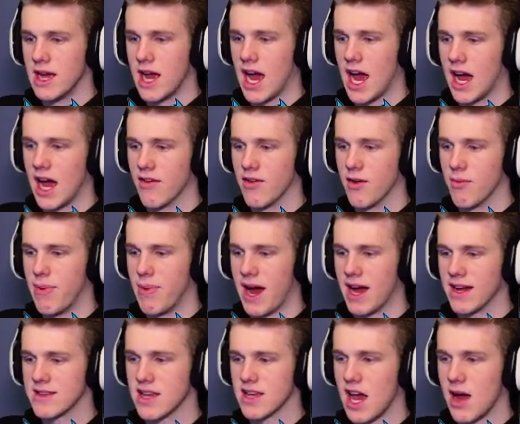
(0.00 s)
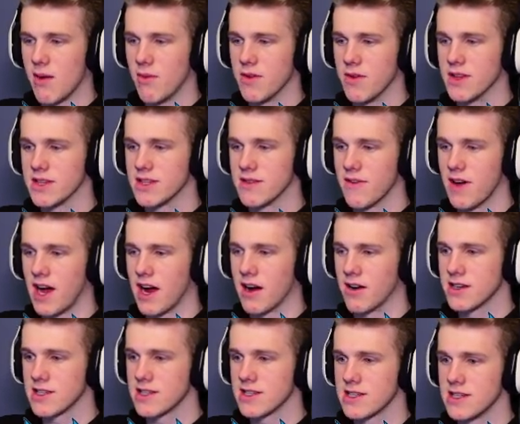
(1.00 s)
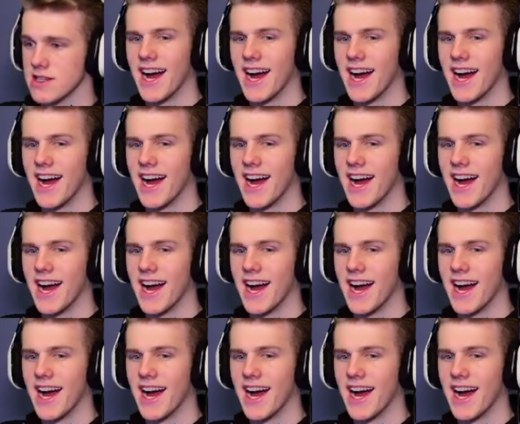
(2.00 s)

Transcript: have a bad time with this virus.